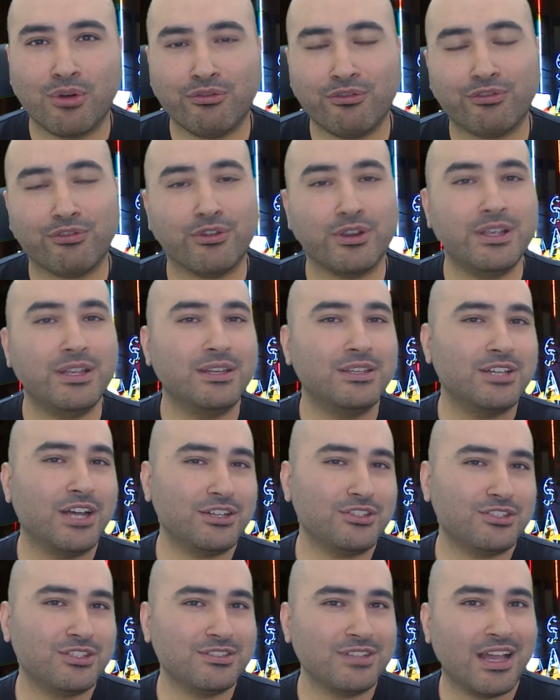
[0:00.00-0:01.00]
free
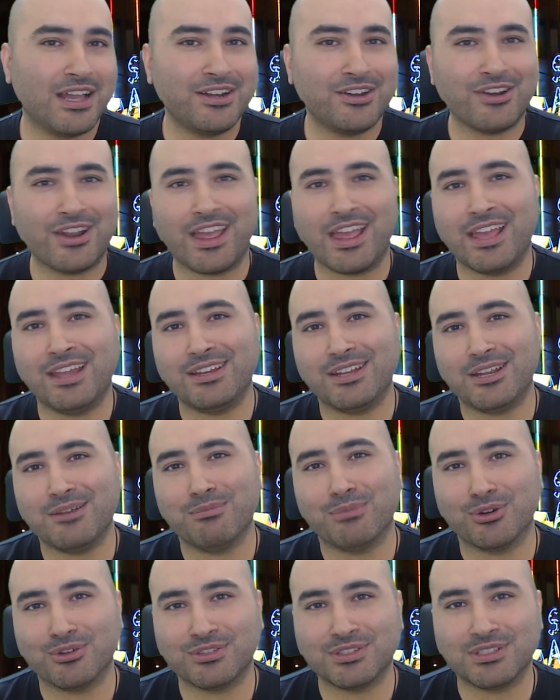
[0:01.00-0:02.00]
TouchDesigner and
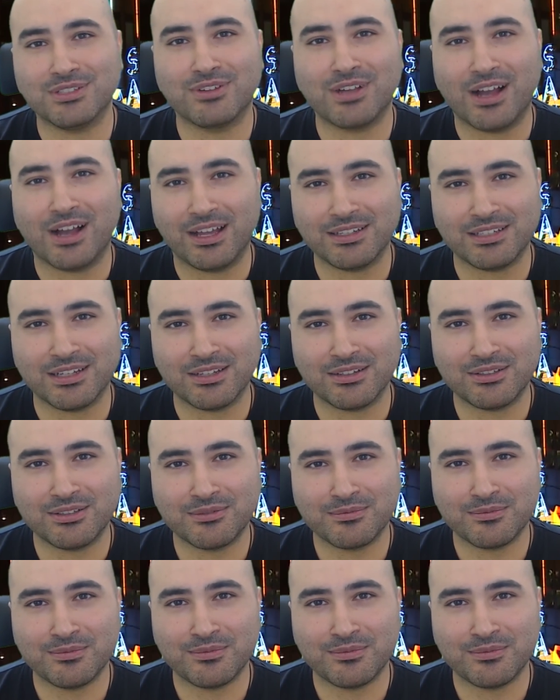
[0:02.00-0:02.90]
immersive content.